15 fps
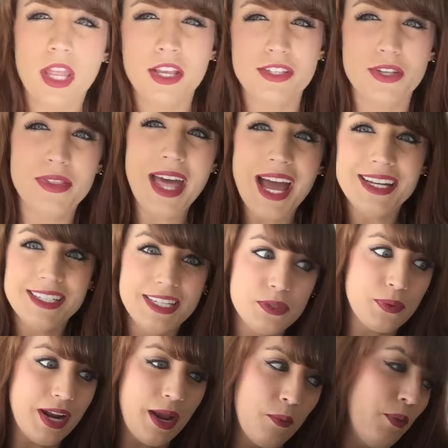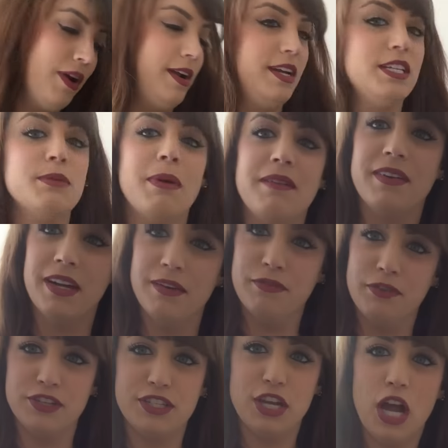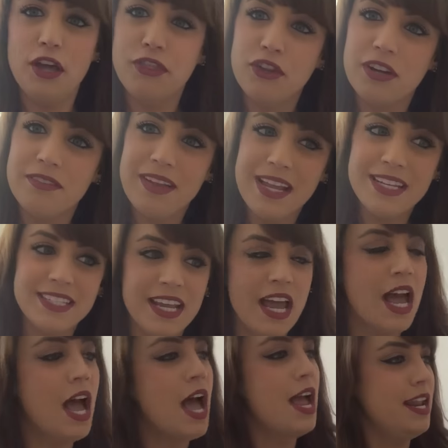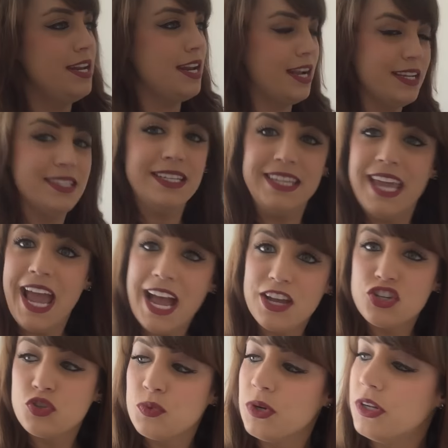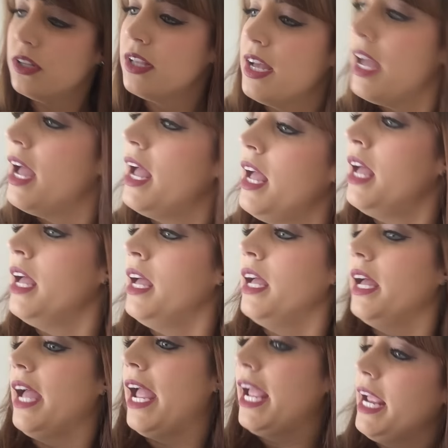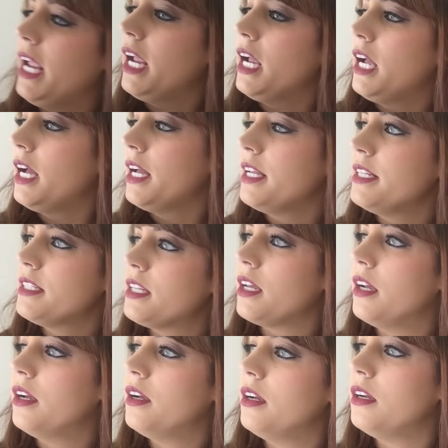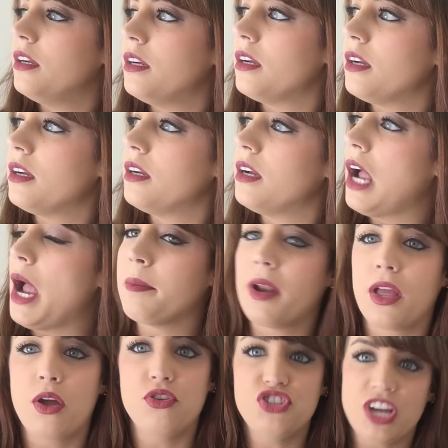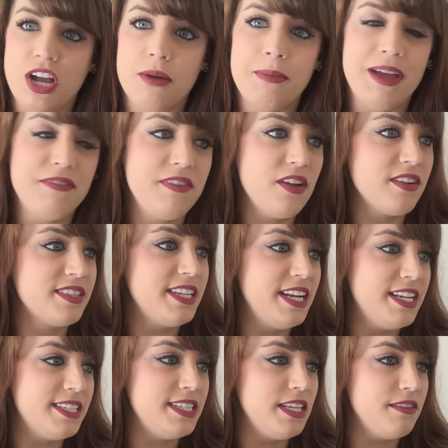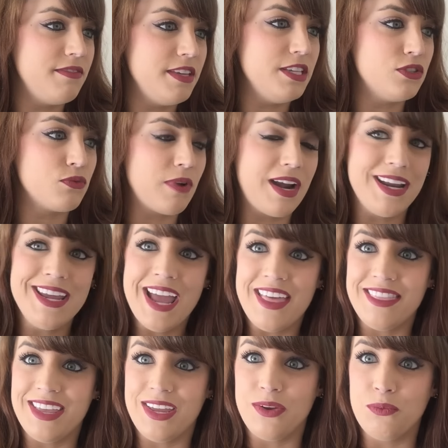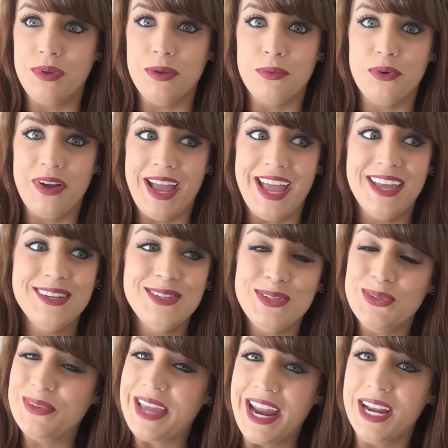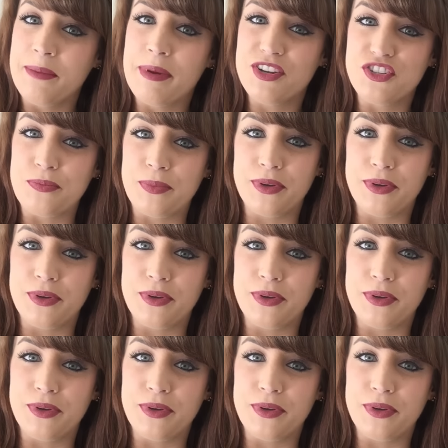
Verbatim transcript: So that is what I'm wearing to my very first author event, nice and casual. And I'm gonna go check on my fiance to see if he's ready and then we will head to Katy Budget